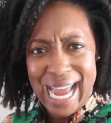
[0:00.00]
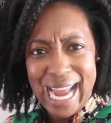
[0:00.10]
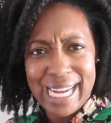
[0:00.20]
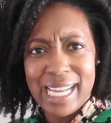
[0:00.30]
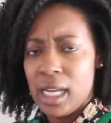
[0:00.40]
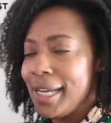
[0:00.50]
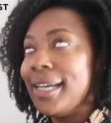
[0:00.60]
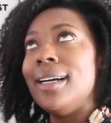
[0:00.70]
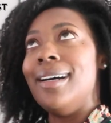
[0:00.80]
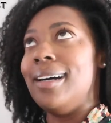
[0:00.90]
I need a
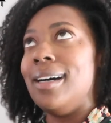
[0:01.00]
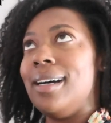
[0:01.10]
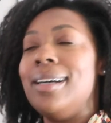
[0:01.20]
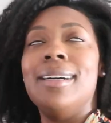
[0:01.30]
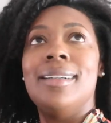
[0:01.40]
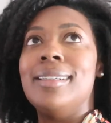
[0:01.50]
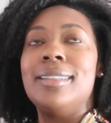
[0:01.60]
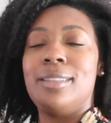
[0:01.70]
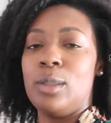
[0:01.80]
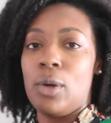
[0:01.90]
taste,
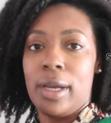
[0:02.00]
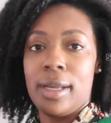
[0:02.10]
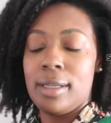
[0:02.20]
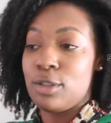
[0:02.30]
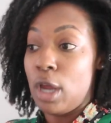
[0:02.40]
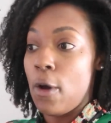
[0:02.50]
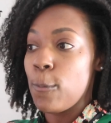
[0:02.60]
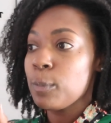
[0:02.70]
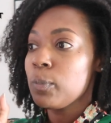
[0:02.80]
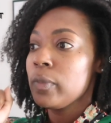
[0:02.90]
baby. Taste,
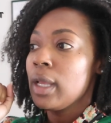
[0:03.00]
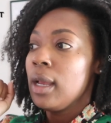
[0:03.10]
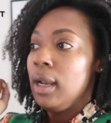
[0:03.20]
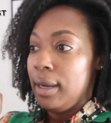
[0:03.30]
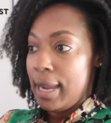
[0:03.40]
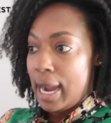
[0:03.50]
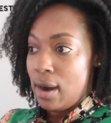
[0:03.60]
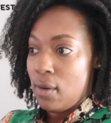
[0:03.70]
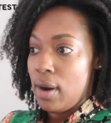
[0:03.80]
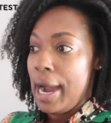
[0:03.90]
baby.
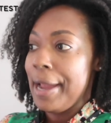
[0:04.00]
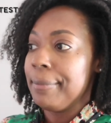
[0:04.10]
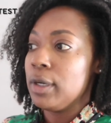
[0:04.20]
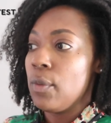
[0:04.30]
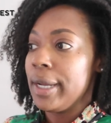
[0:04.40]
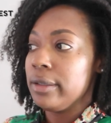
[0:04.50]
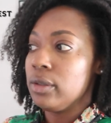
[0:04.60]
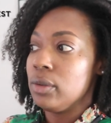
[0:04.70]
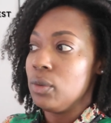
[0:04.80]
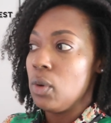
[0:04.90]
Loving the
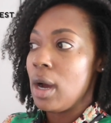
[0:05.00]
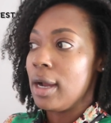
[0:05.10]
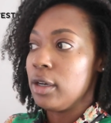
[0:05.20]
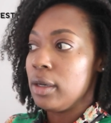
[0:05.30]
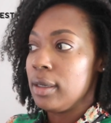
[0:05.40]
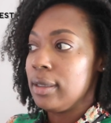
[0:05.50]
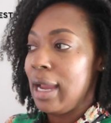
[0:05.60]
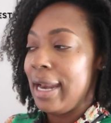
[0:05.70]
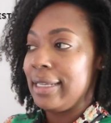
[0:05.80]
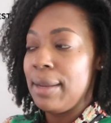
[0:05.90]
way,
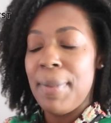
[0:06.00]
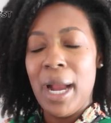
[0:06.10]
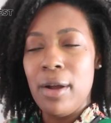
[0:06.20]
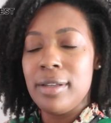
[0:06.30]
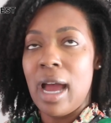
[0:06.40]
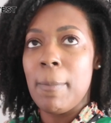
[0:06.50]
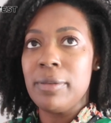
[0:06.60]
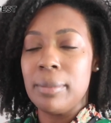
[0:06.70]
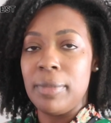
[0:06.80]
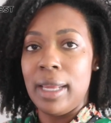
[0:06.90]
loving the way you
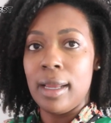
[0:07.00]
move